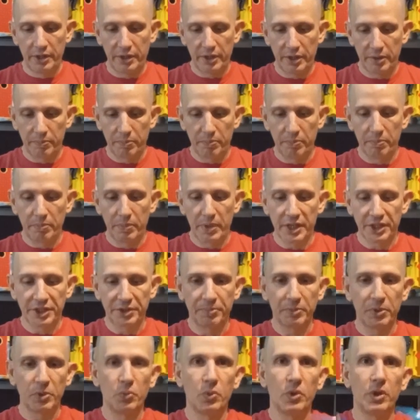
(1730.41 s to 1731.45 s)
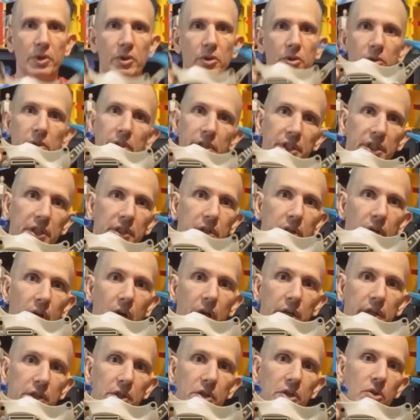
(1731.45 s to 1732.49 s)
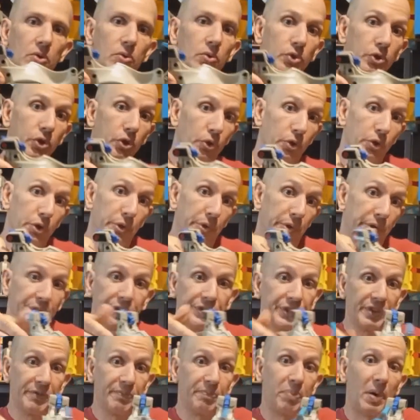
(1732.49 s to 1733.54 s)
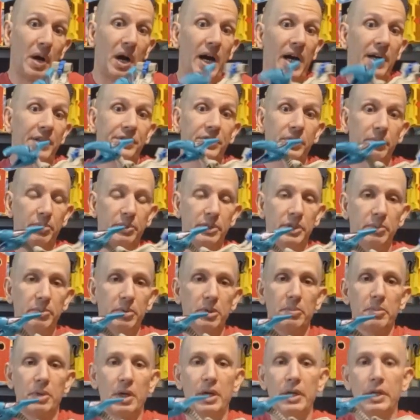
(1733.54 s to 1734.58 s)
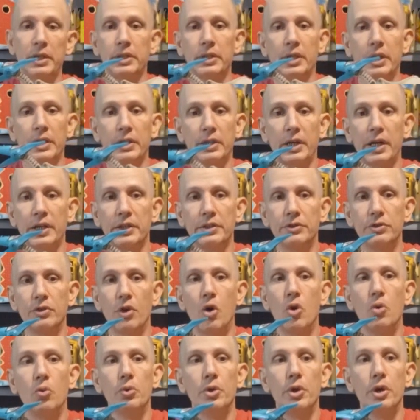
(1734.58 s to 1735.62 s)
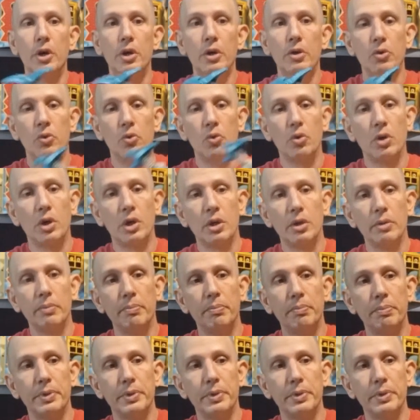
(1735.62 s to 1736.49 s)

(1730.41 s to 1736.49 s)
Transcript: It makes me wonder, like, you know, could this have possibly been mine? I don't know.